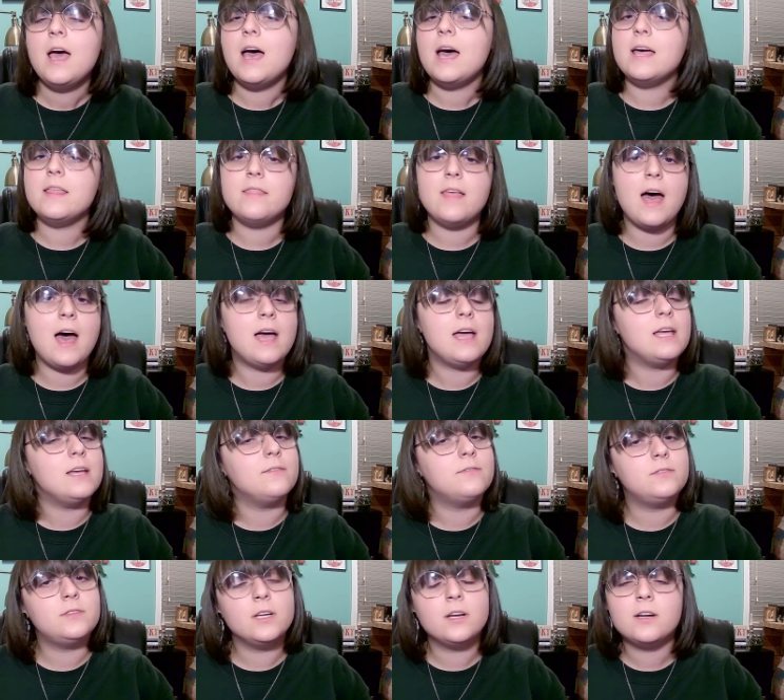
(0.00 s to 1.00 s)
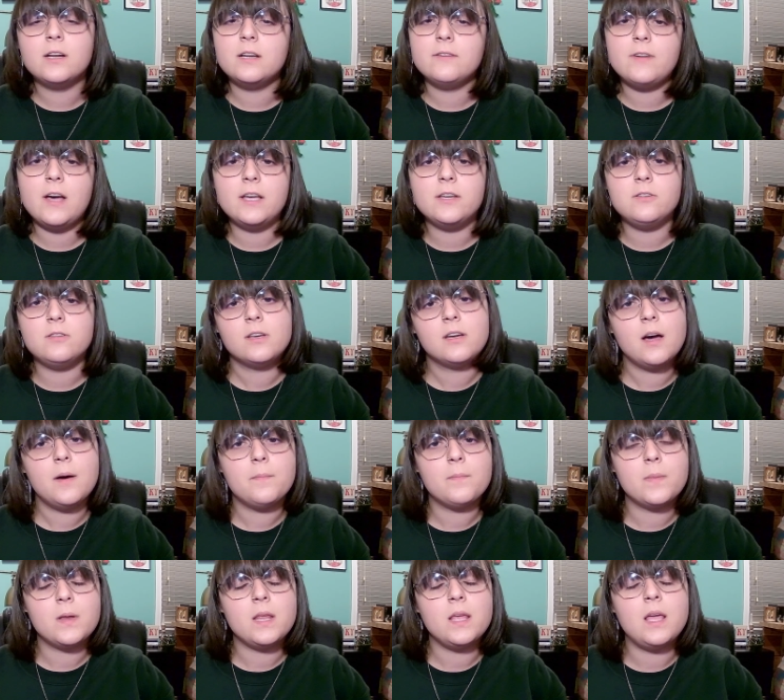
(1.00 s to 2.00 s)
and that if they're gonna value the
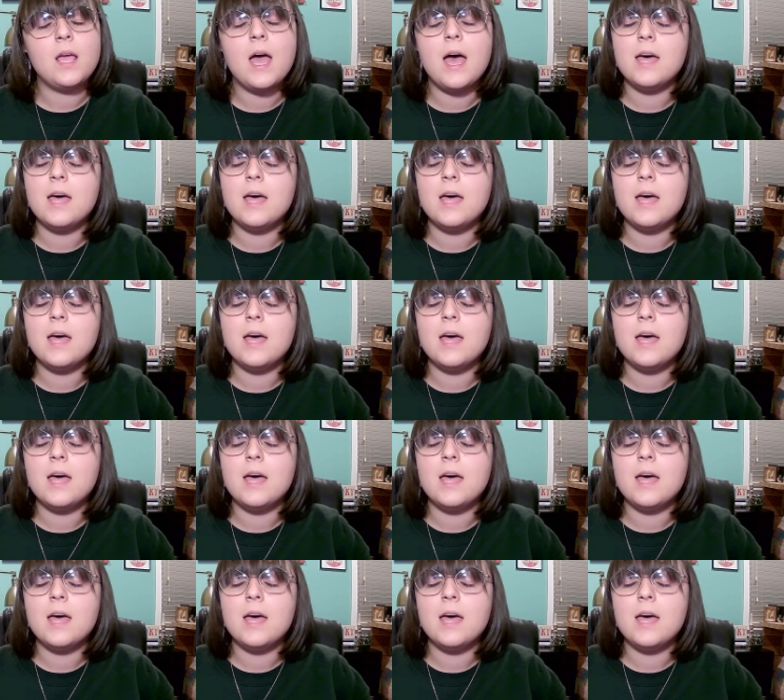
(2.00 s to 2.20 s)
company